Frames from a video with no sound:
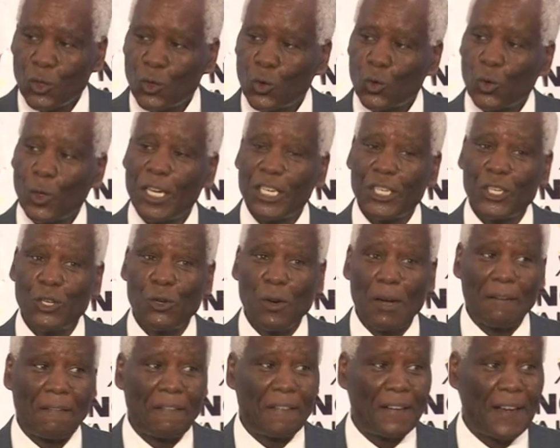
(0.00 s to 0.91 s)
To
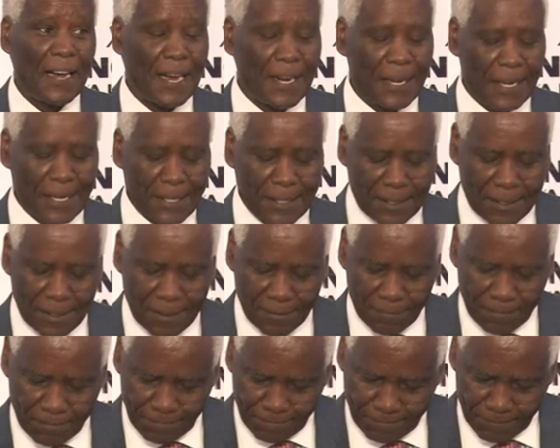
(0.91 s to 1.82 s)
ensure fairness
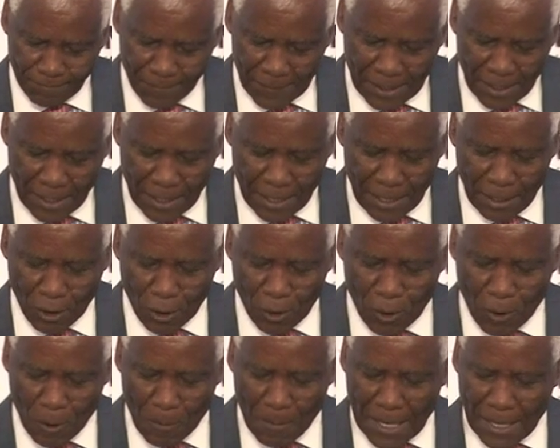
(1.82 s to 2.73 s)
in the
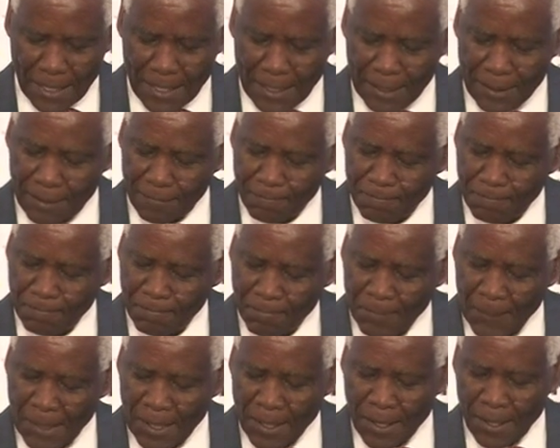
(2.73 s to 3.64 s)
local market,
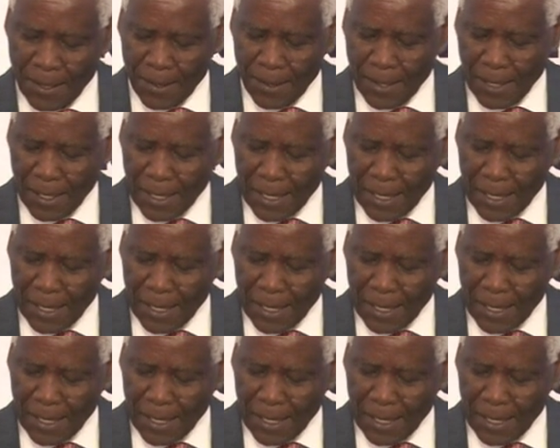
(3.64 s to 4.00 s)
the